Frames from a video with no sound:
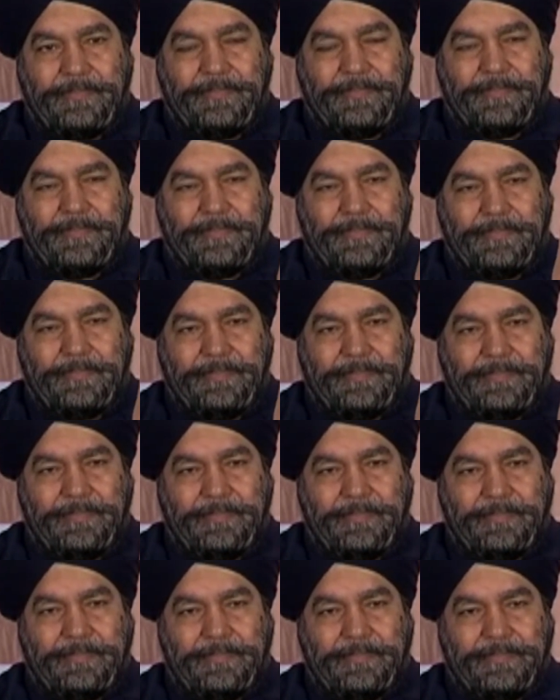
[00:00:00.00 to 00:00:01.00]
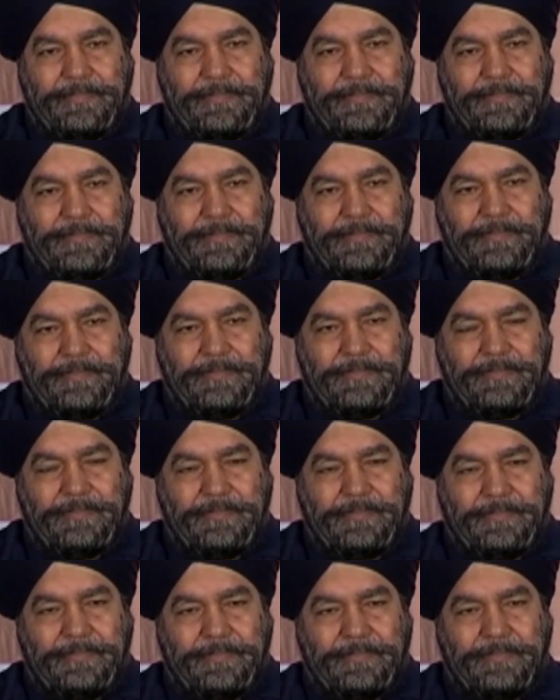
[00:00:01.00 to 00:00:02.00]

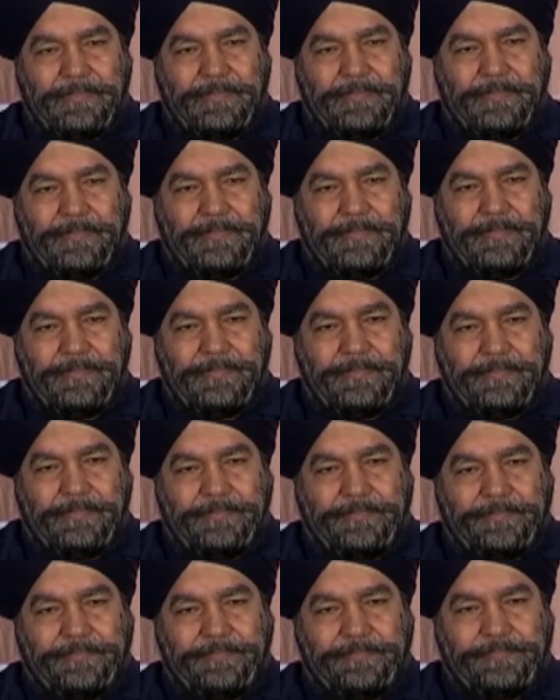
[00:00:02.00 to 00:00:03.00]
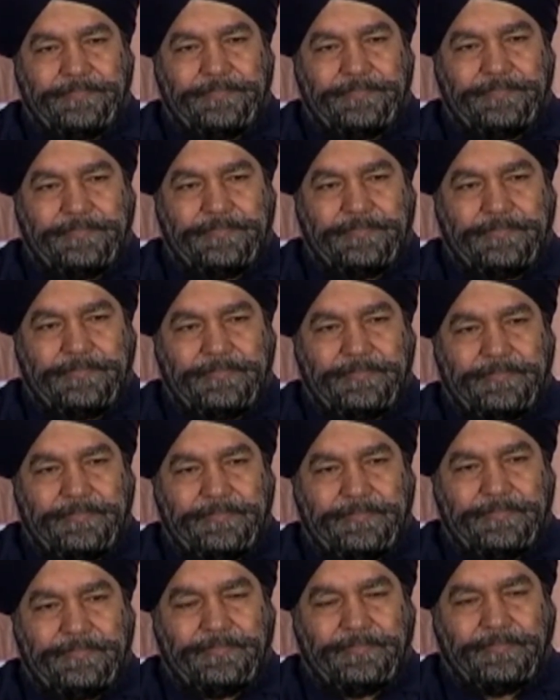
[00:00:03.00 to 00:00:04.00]

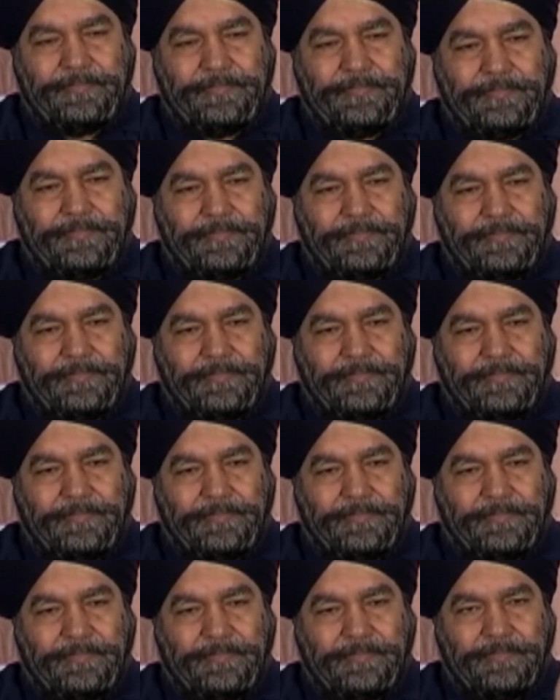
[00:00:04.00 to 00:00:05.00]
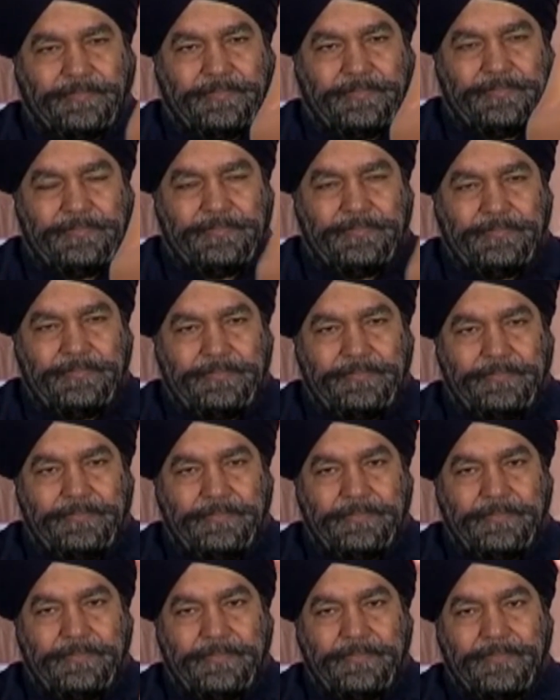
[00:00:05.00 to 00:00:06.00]

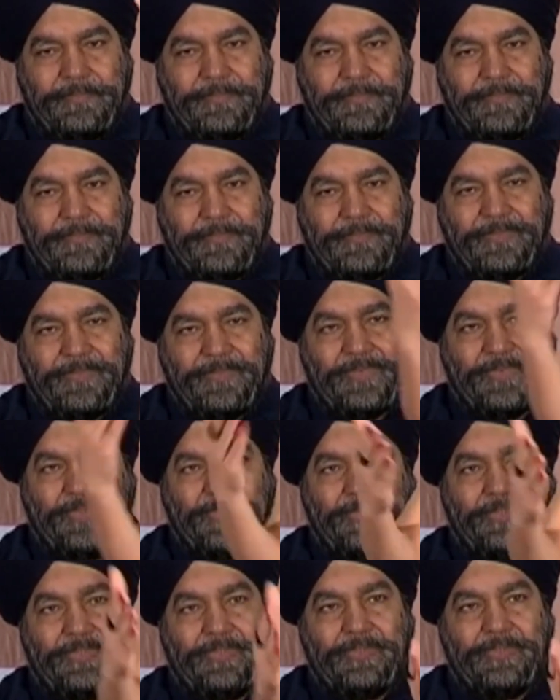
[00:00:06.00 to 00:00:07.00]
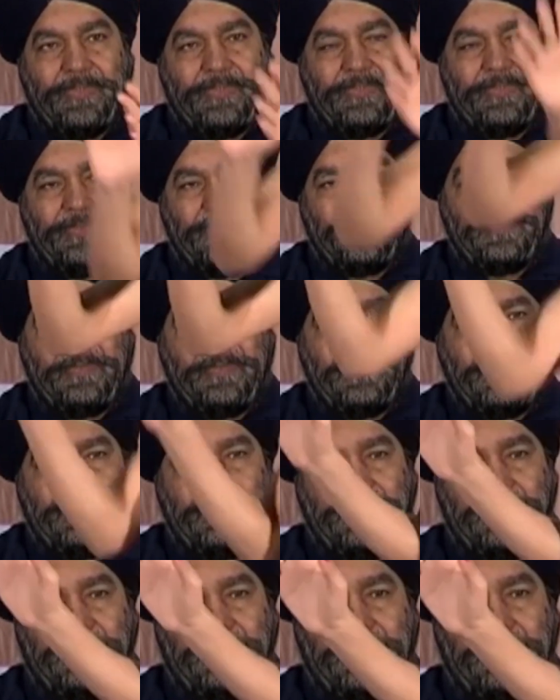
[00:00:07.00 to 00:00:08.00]
This person isn't speaking.